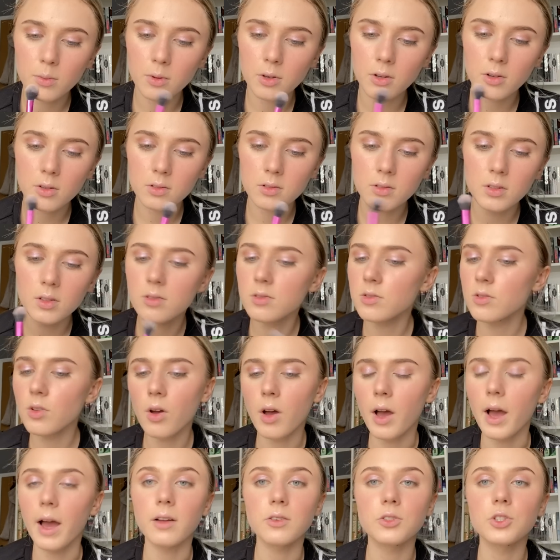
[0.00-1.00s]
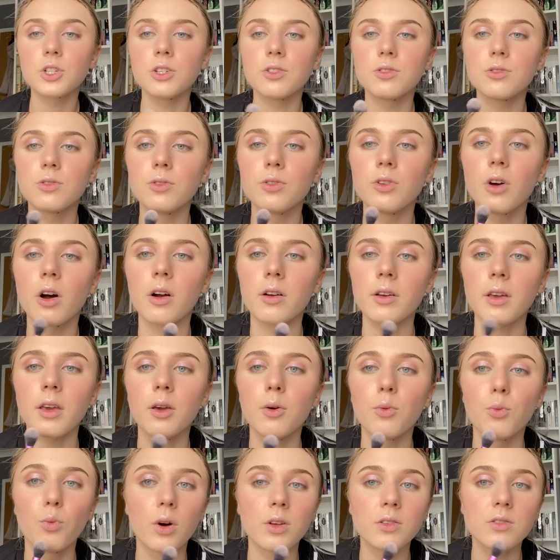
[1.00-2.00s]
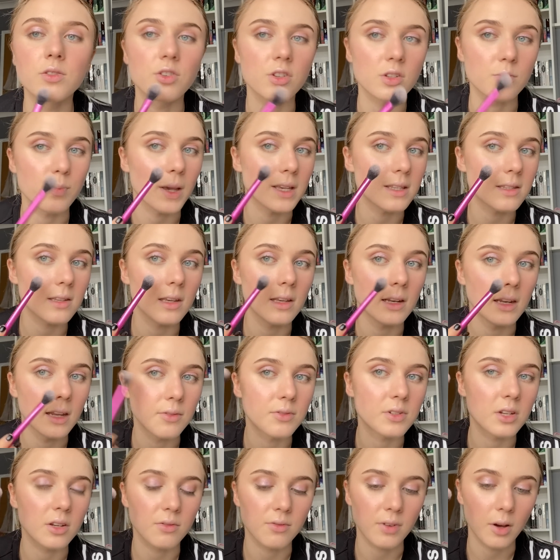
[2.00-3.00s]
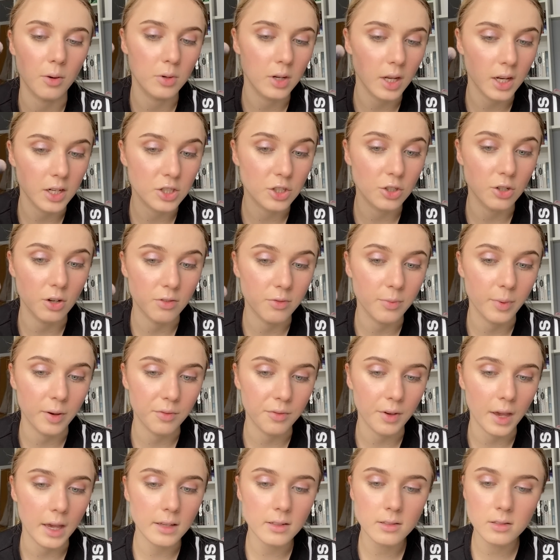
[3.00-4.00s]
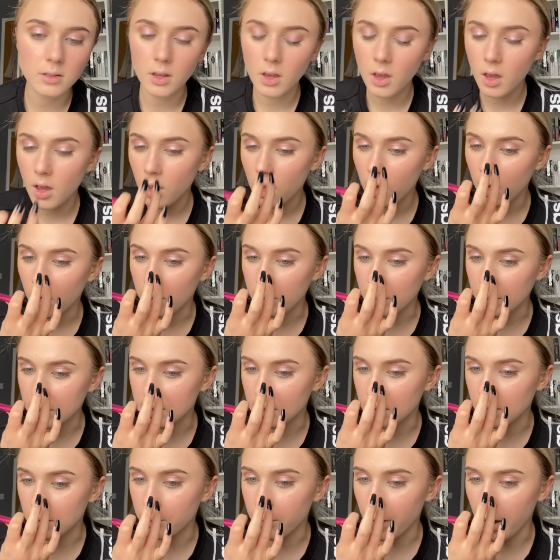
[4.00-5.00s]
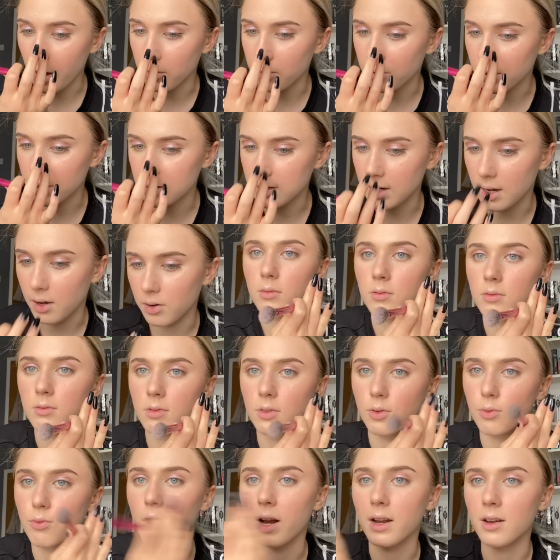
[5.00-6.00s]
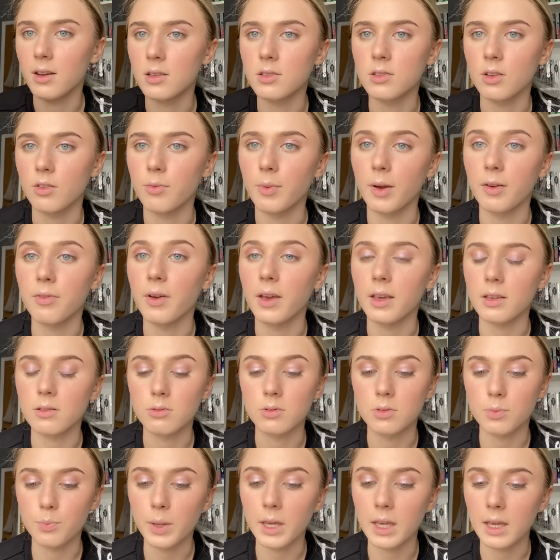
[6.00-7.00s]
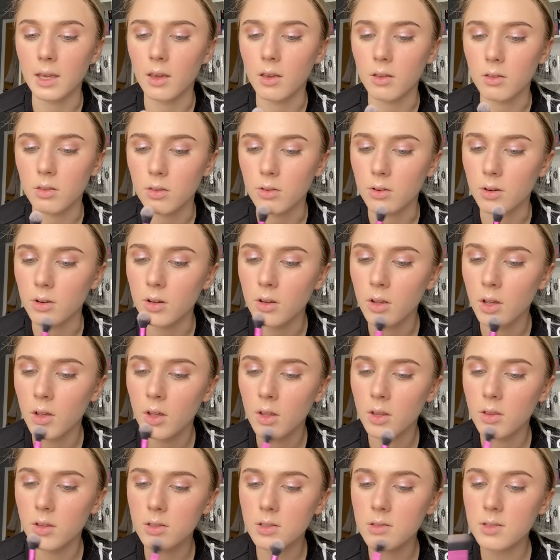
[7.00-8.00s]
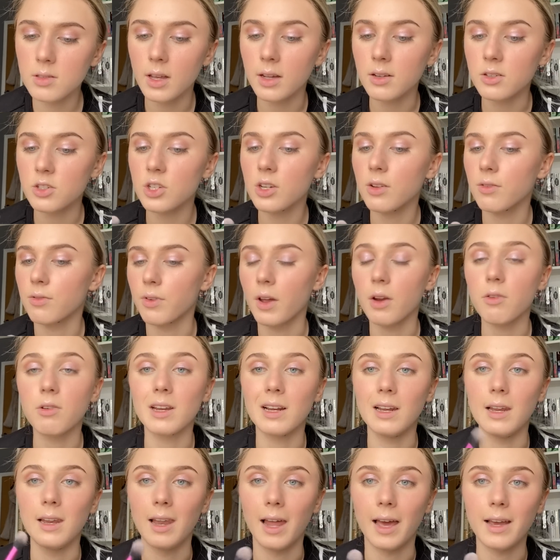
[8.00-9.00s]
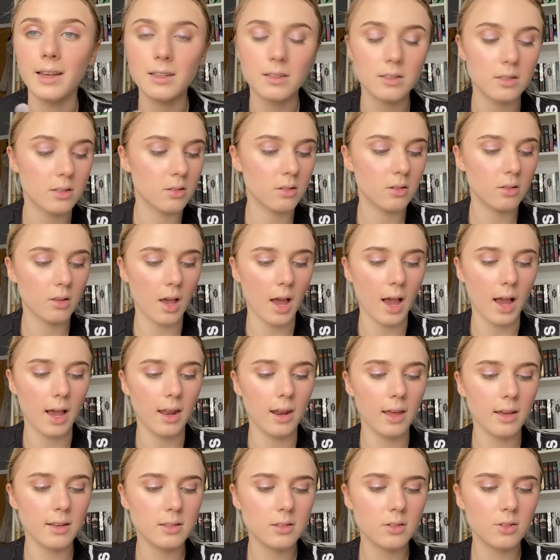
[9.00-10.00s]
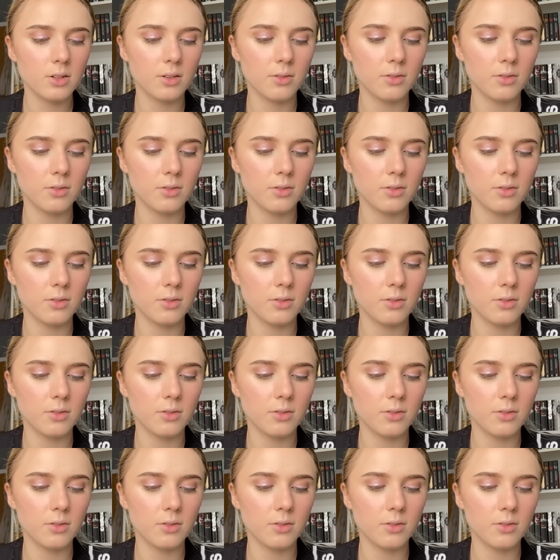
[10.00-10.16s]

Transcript: So see, it's not actually too dark. It was just basically lifting foundation off my face because I didn't powder it down. The redness off my face was peeking through. This is actually a very light highlighter.